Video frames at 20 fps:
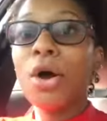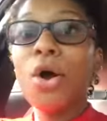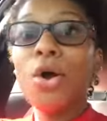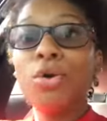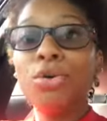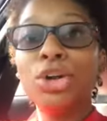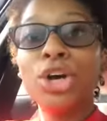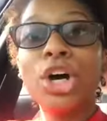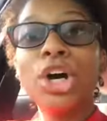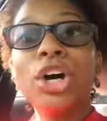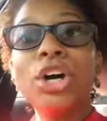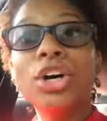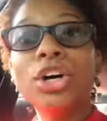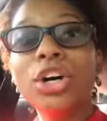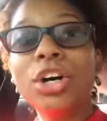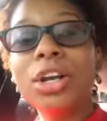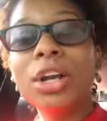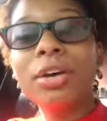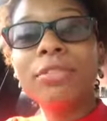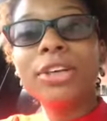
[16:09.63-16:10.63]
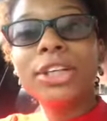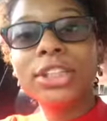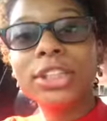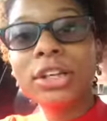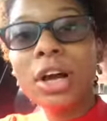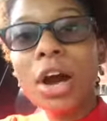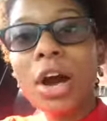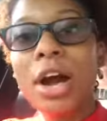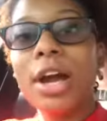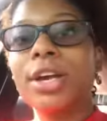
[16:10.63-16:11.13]
On the hood of
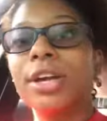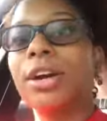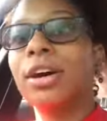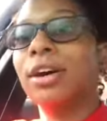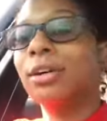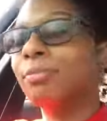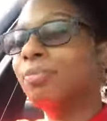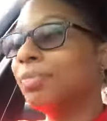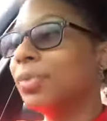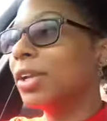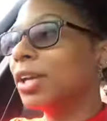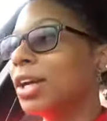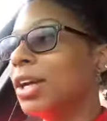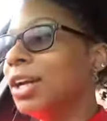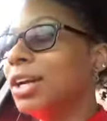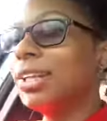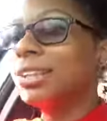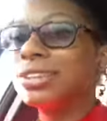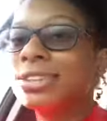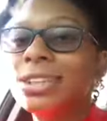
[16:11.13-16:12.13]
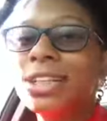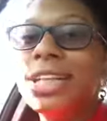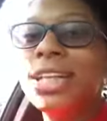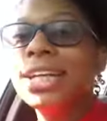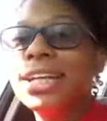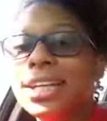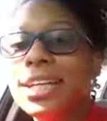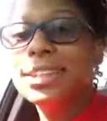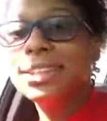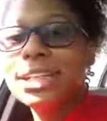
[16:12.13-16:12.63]
his car, y'all.
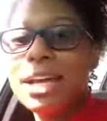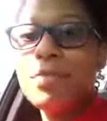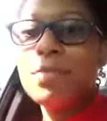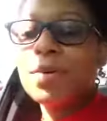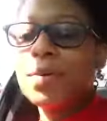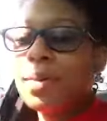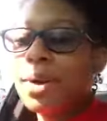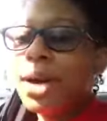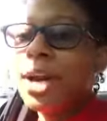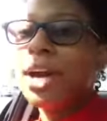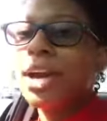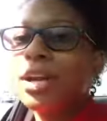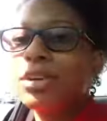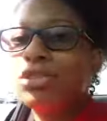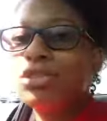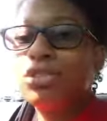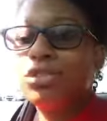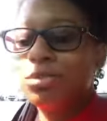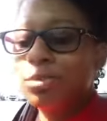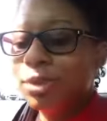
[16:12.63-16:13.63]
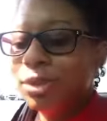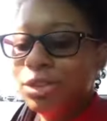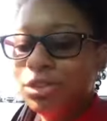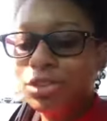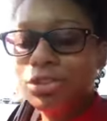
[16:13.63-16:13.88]
Slinging us everywhere, we